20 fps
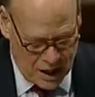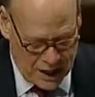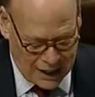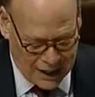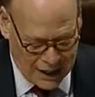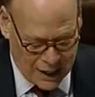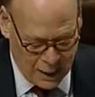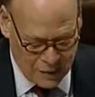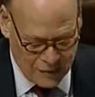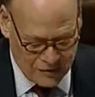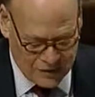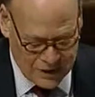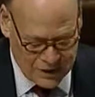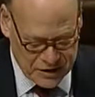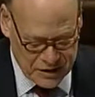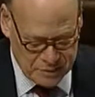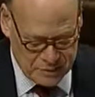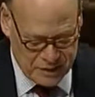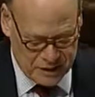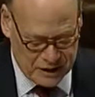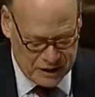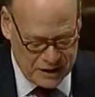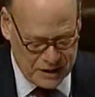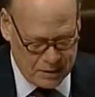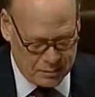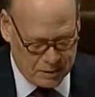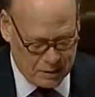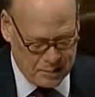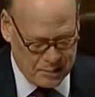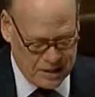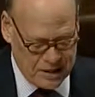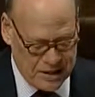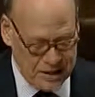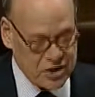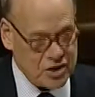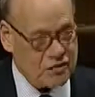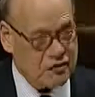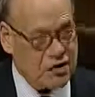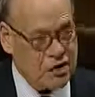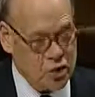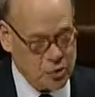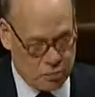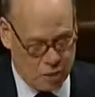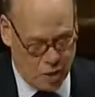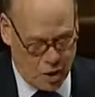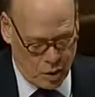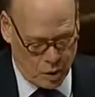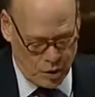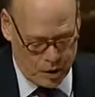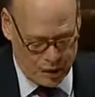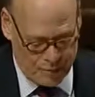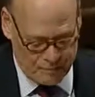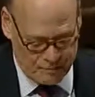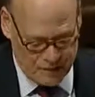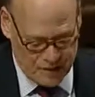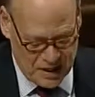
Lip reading: Allowing flexibility in the implementation of a new program,